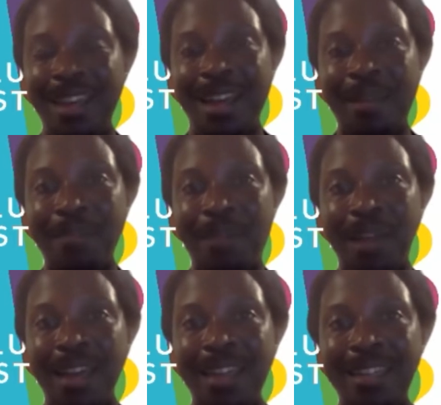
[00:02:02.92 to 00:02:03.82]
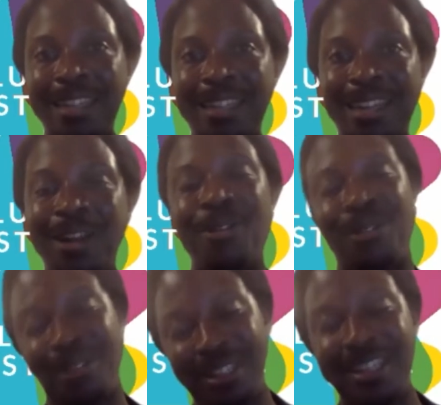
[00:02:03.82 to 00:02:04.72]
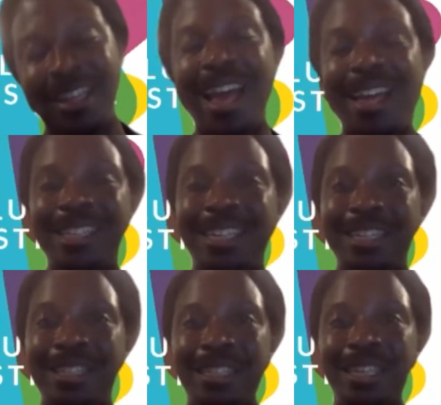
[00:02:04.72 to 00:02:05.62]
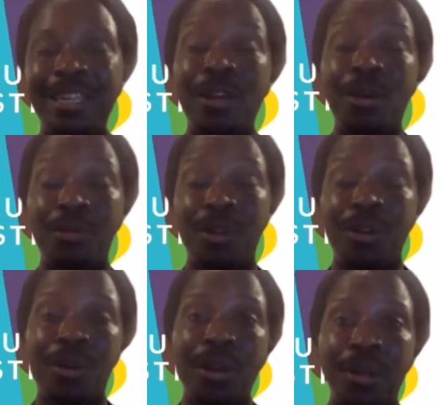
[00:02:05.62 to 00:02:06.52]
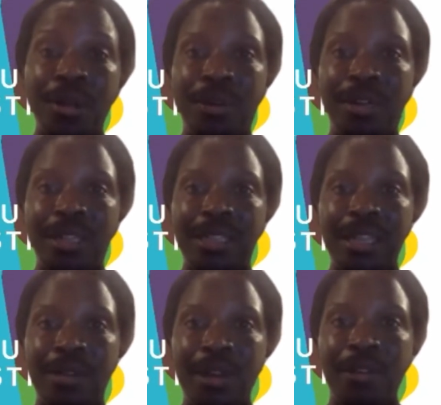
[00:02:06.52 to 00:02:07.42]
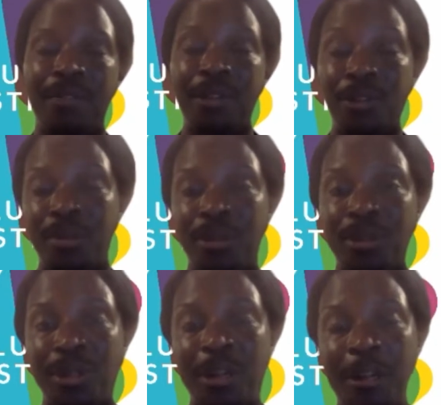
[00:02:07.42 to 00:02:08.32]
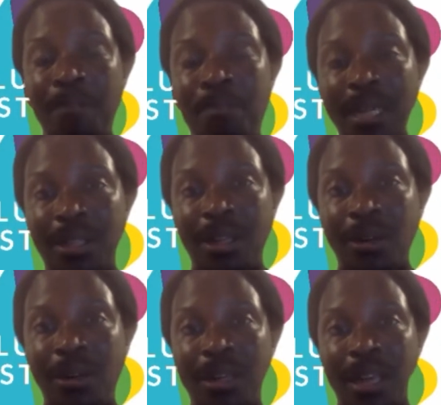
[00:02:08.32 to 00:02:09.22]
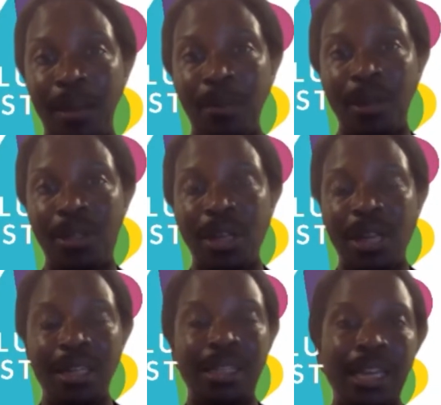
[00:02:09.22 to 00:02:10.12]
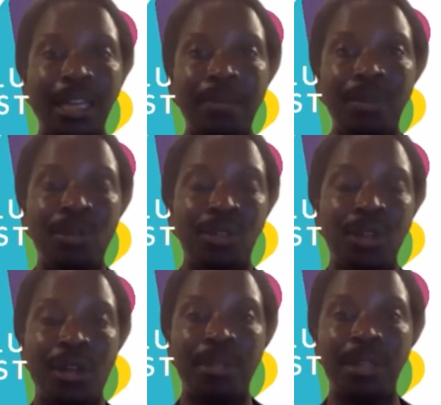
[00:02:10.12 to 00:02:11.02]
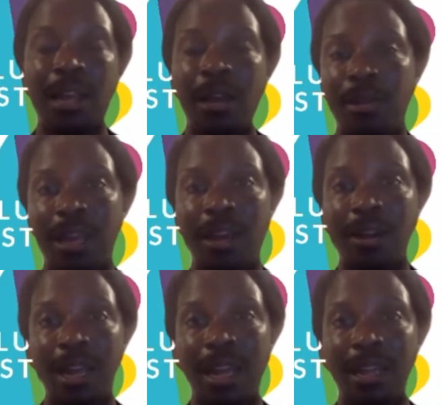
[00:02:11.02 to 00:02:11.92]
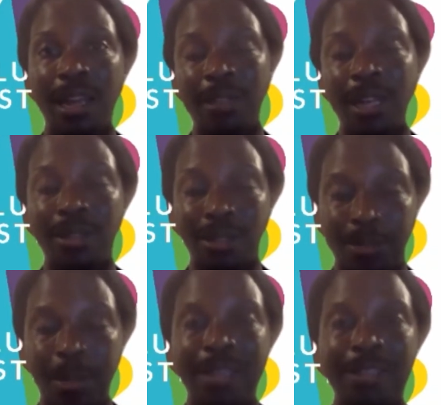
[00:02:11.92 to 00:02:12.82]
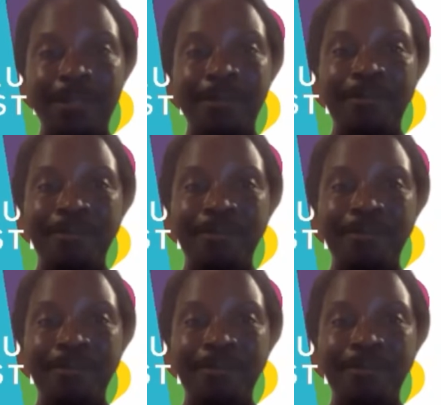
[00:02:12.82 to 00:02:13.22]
My other hat is CEO of StartCodon. We're an accelerator venture builder based here in Cambridge, setting up new startups in the healthcare and life science space.